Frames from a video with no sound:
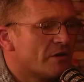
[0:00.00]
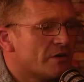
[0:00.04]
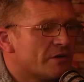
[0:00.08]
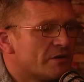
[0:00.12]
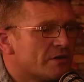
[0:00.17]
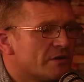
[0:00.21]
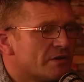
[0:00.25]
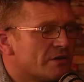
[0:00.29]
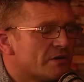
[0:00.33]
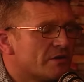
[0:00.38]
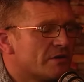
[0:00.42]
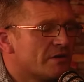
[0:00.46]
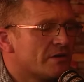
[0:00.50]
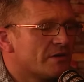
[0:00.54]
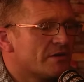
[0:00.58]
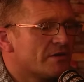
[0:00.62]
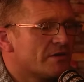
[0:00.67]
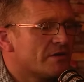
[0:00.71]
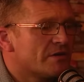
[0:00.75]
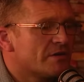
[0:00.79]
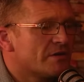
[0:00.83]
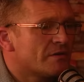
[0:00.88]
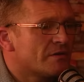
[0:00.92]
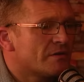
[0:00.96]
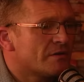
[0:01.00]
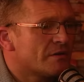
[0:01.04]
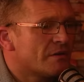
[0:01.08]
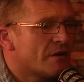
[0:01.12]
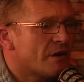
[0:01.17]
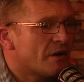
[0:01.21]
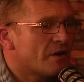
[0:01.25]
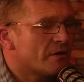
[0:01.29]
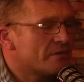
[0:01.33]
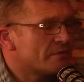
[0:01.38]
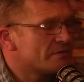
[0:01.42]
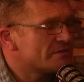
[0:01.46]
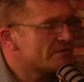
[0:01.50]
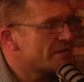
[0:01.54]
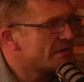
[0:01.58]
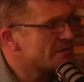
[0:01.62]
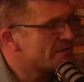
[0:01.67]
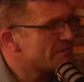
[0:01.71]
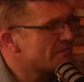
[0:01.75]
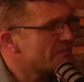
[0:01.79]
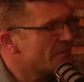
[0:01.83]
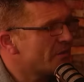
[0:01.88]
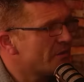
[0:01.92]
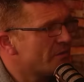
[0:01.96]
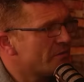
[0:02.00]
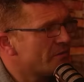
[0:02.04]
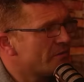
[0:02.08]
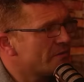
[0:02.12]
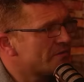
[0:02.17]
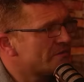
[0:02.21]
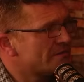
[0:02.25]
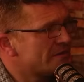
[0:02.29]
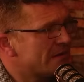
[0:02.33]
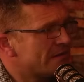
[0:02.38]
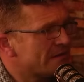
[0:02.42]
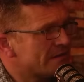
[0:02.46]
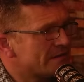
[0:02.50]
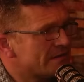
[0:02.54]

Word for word: I I was at my wits